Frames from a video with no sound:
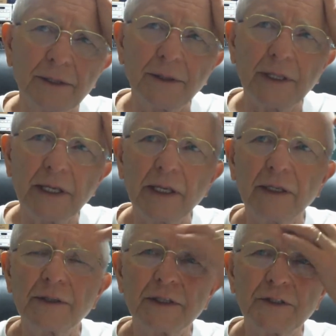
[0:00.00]
the
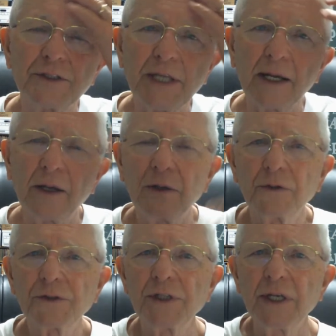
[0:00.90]

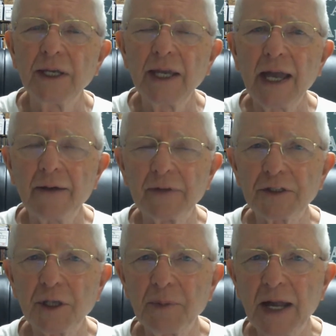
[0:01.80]
cells have
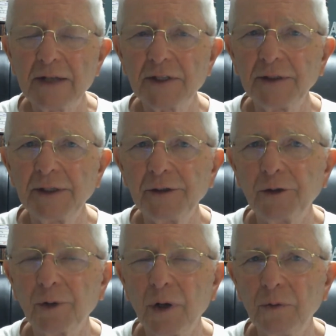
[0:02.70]
this capacity to
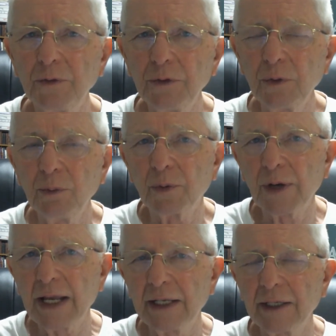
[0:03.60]
grow new
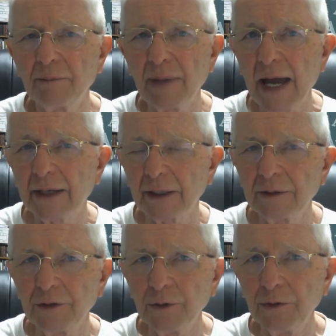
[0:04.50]
brain
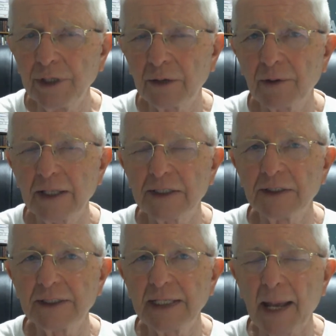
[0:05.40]
matter, new dendrites
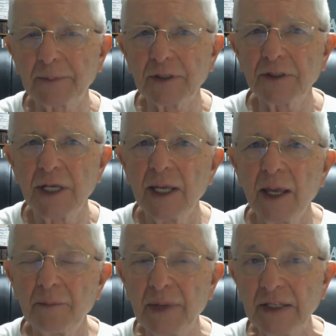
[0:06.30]
and synapses,
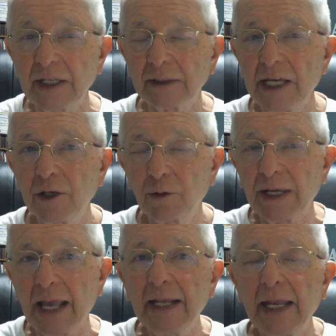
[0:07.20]
basically
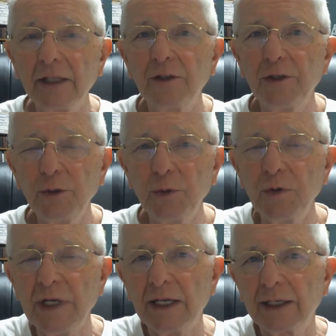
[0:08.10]
creating
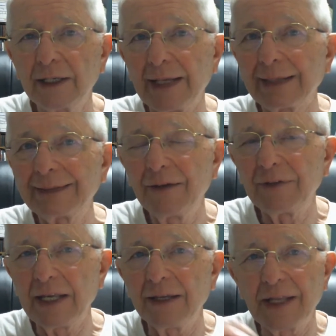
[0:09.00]
new
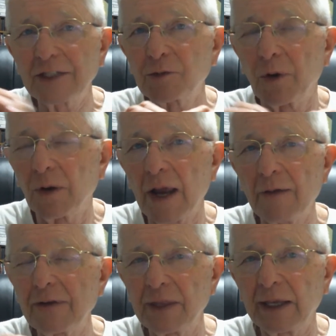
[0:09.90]
connectivity. And that's where
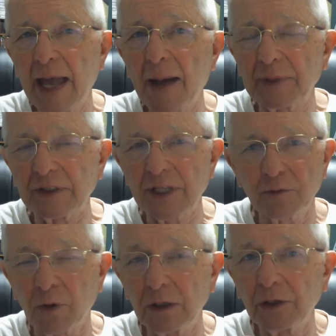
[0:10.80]
everything happens.
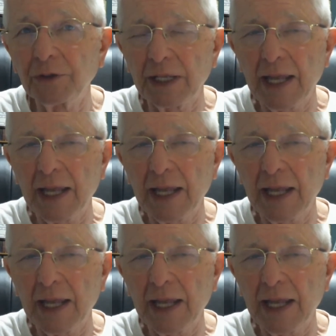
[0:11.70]
That's where all learning